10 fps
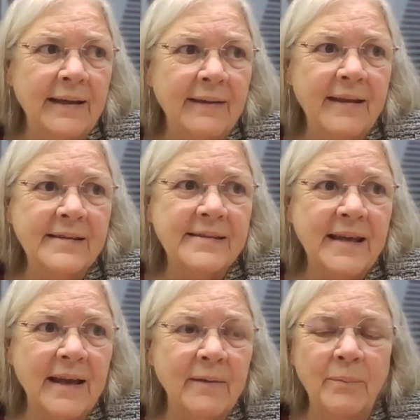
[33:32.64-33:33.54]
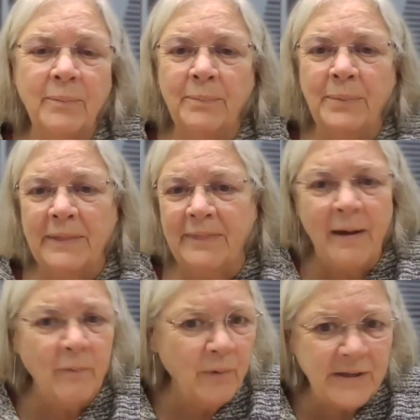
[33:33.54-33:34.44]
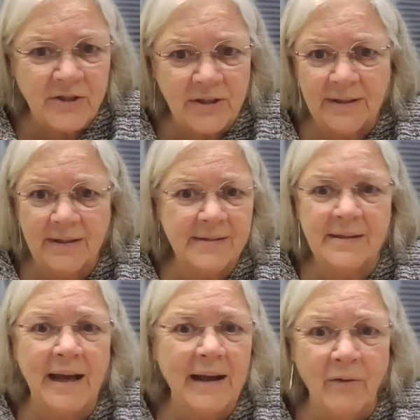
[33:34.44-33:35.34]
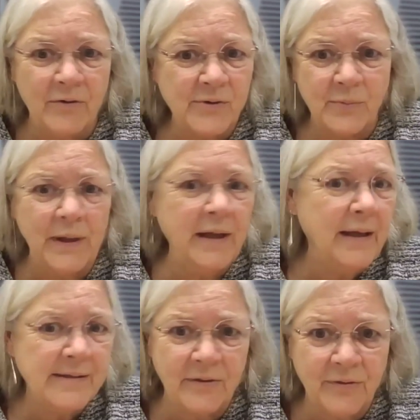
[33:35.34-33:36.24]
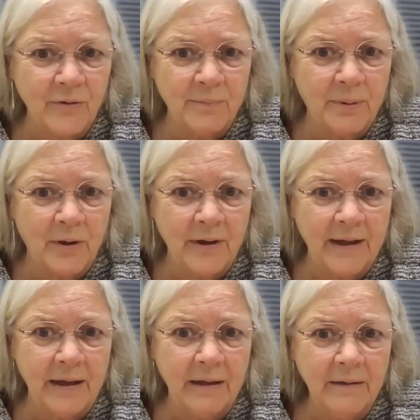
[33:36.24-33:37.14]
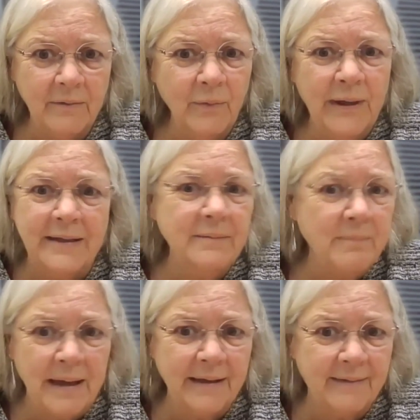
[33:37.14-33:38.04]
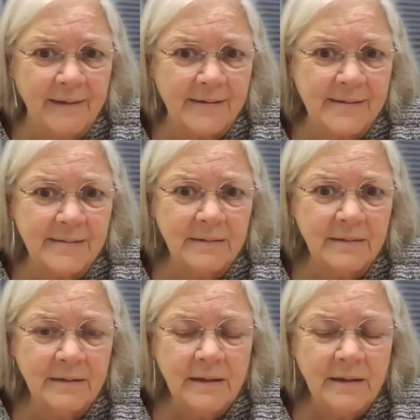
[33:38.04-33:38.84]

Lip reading: and they say, but that widget isn't ours. It's a third party. We didn't make this.